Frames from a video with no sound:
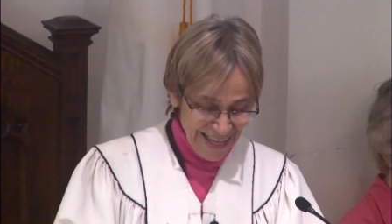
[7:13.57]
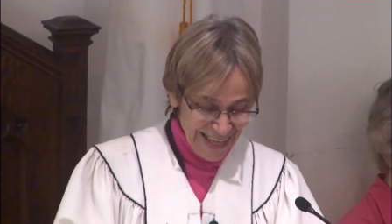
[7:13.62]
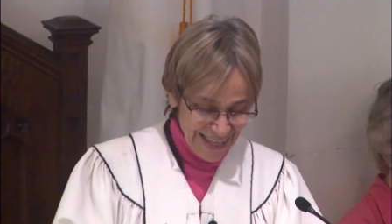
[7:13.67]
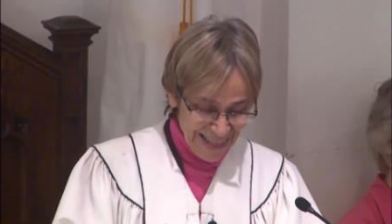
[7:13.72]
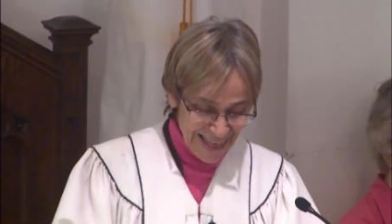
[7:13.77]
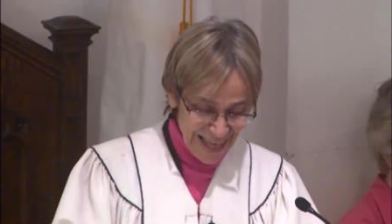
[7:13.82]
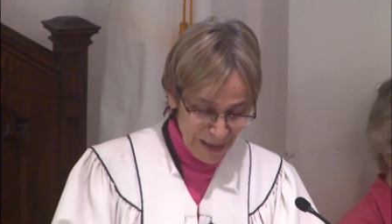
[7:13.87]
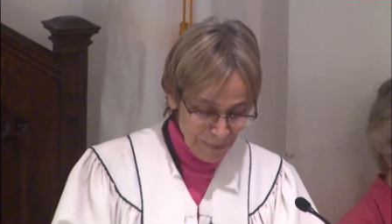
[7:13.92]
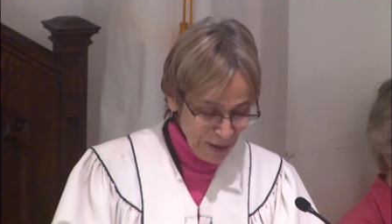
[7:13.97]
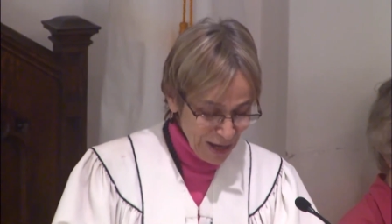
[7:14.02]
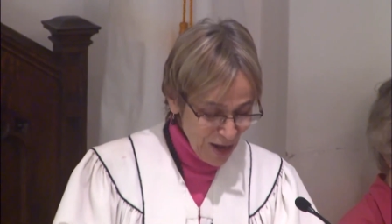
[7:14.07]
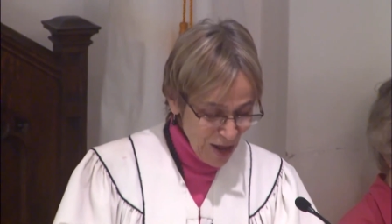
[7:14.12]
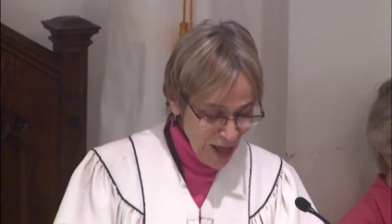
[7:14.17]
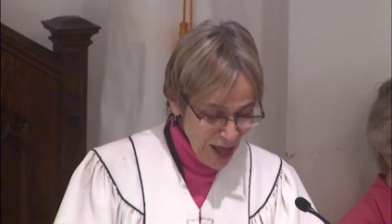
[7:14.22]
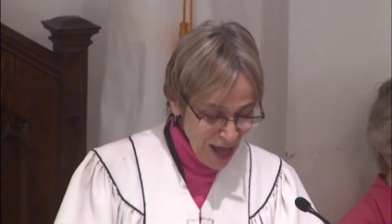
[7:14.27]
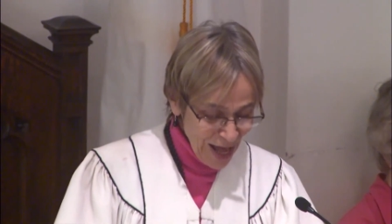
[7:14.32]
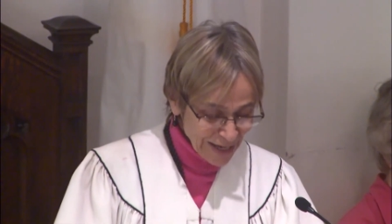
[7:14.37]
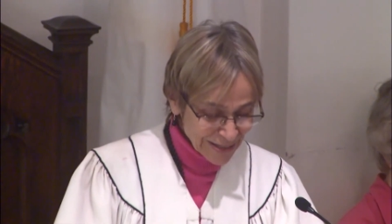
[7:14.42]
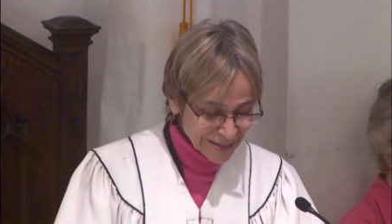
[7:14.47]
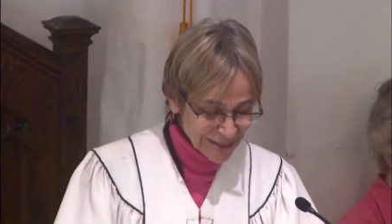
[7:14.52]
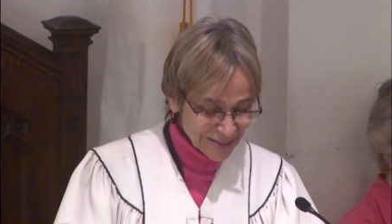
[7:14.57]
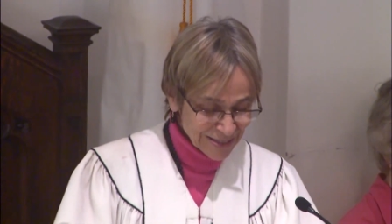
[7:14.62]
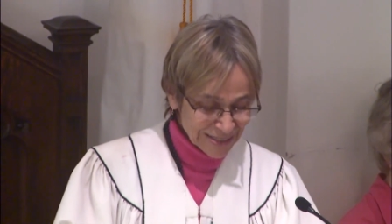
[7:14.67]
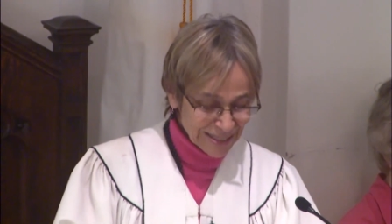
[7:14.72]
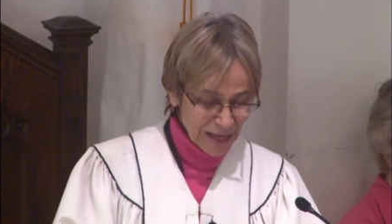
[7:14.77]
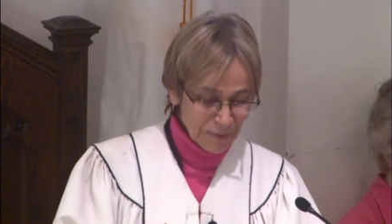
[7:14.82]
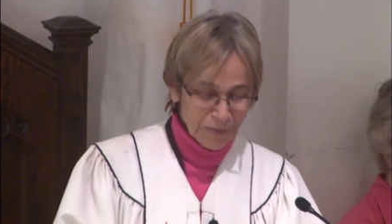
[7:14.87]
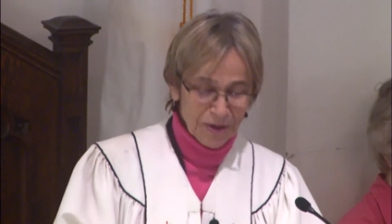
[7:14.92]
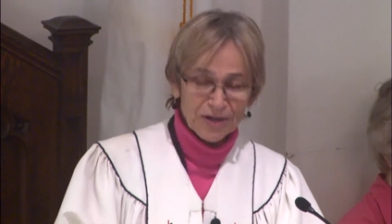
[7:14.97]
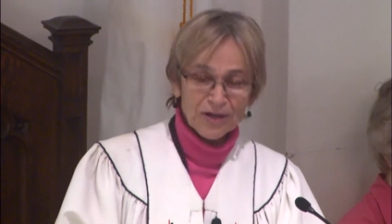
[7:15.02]
They belong to
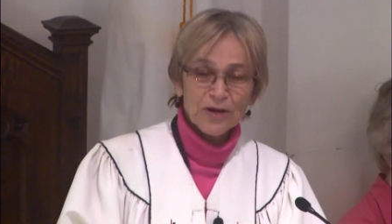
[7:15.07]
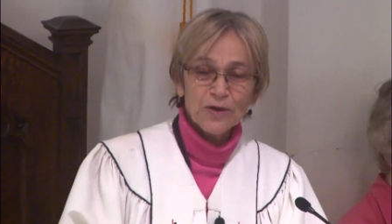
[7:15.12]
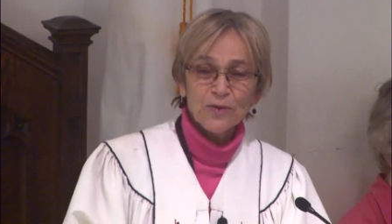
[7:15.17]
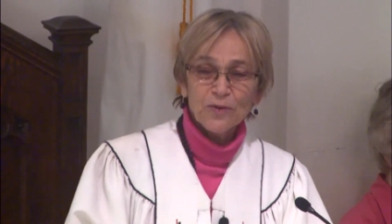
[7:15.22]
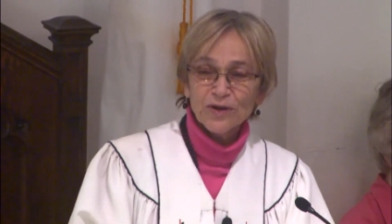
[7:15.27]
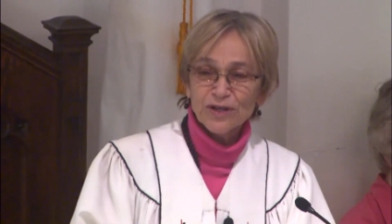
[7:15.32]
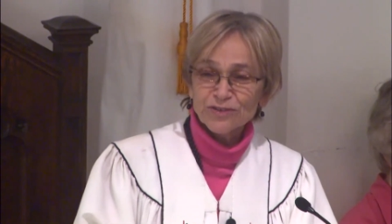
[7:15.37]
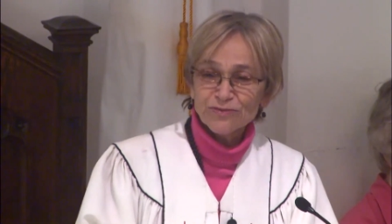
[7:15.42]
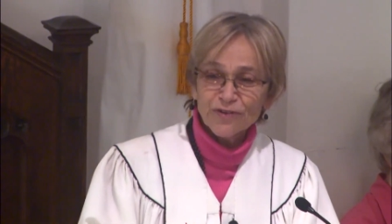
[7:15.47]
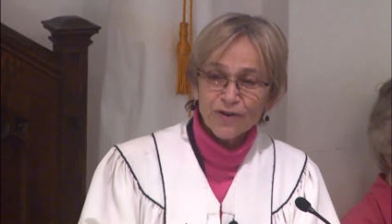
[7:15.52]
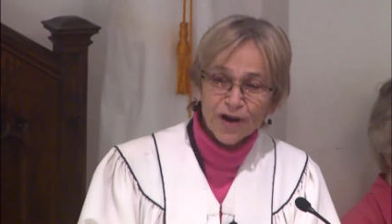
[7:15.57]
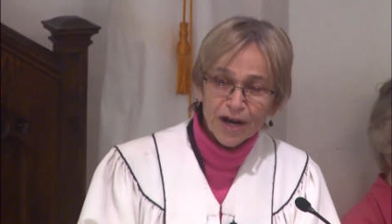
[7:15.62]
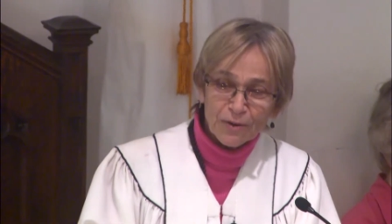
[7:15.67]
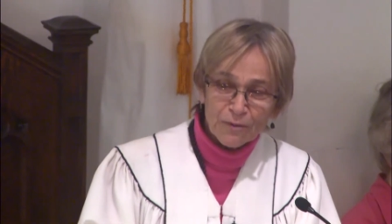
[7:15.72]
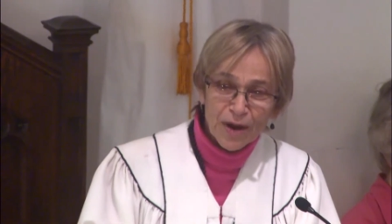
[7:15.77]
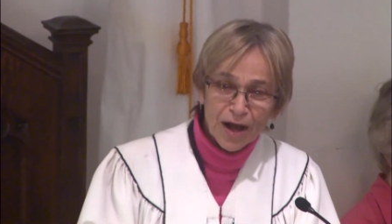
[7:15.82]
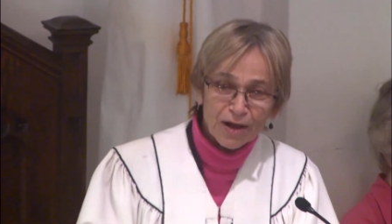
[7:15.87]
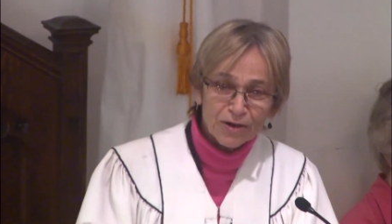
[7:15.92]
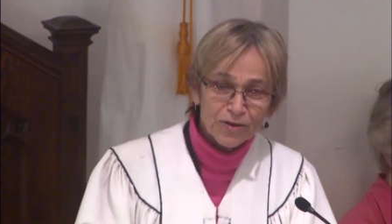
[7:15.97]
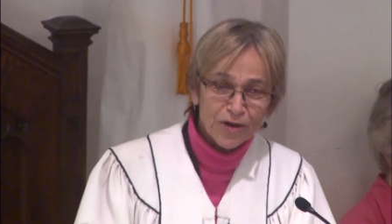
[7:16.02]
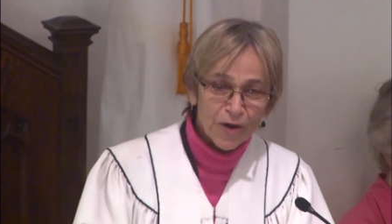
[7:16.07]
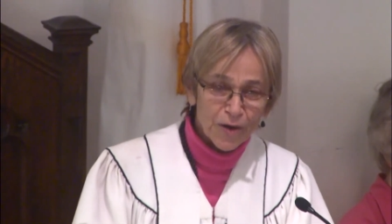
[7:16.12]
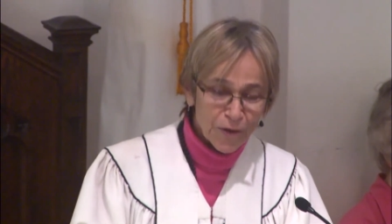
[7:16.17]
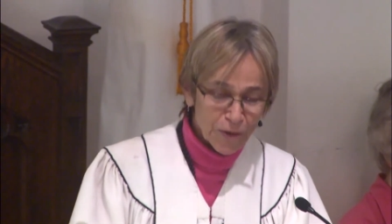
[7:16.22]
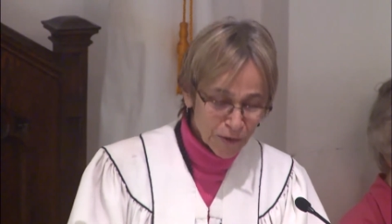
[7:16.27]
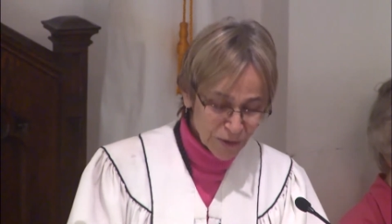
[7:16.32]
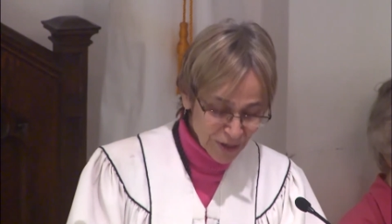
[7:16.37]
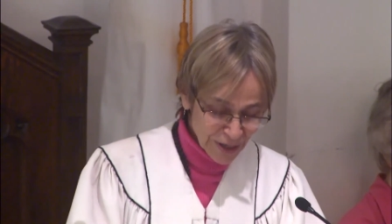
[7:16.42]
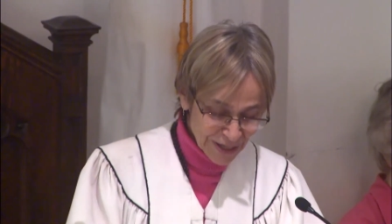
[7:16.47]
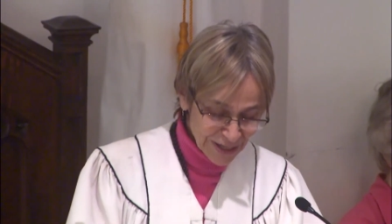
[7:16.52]
someone who is very well
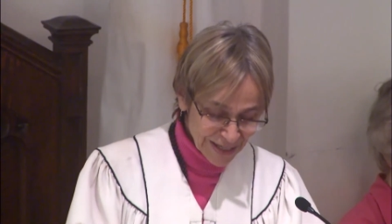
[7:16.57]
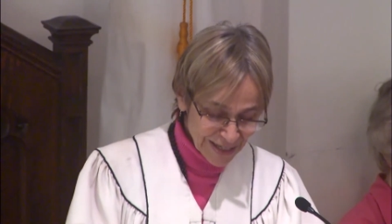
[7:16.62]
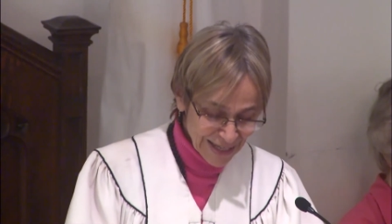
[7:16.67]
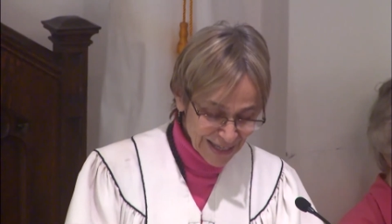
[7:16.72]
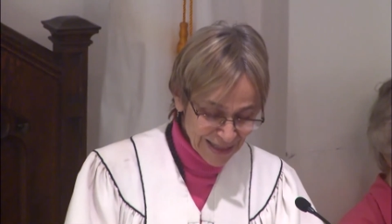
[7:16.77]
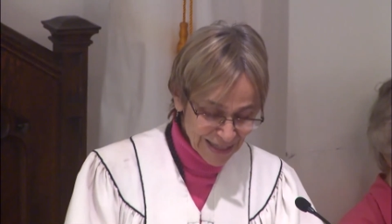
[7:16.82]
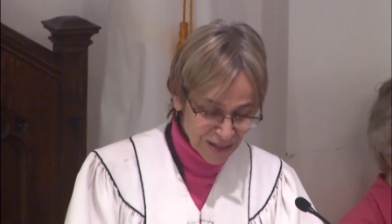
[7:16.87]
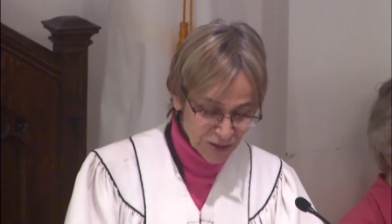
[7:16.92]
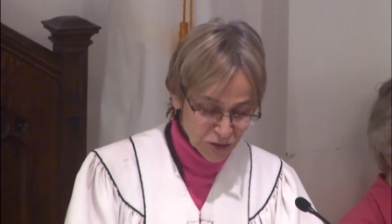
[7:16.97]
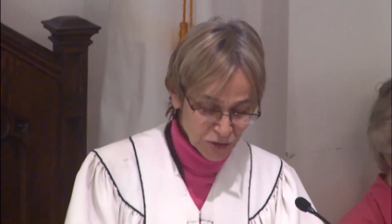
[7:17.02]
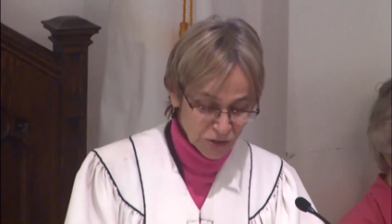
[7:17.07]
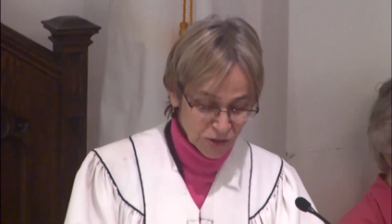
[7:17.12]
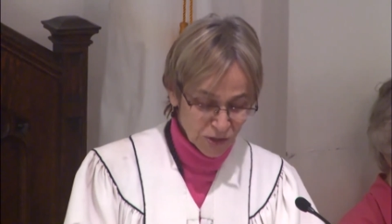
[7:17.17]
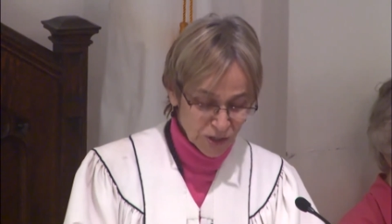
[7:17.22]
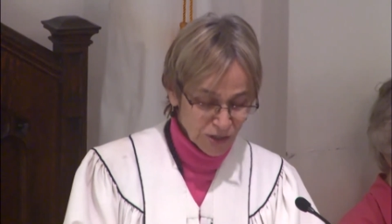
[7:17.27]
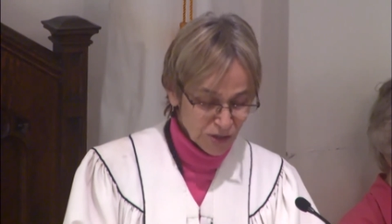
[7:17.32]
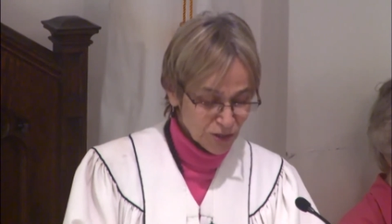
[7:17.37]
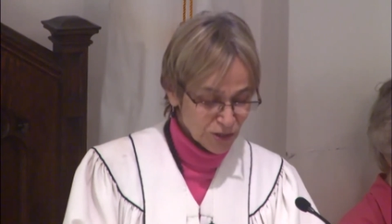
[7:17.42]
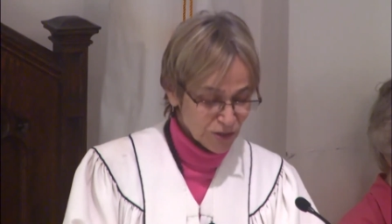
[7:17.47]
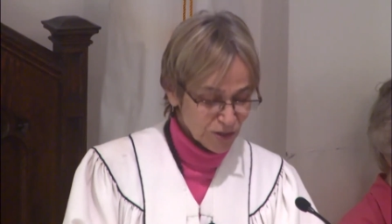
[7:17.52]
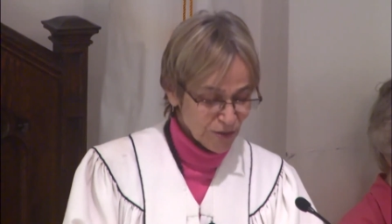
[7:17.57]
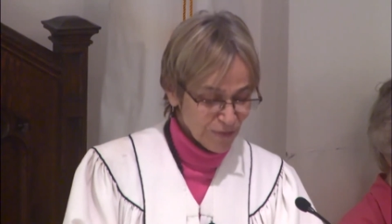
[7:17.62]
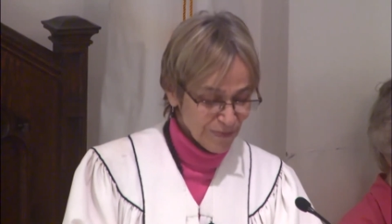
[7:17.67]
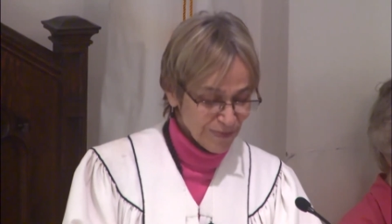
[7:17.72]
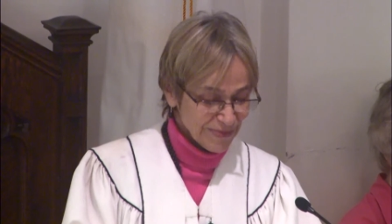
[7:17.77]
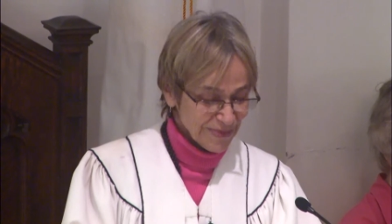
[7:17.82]
known in this church,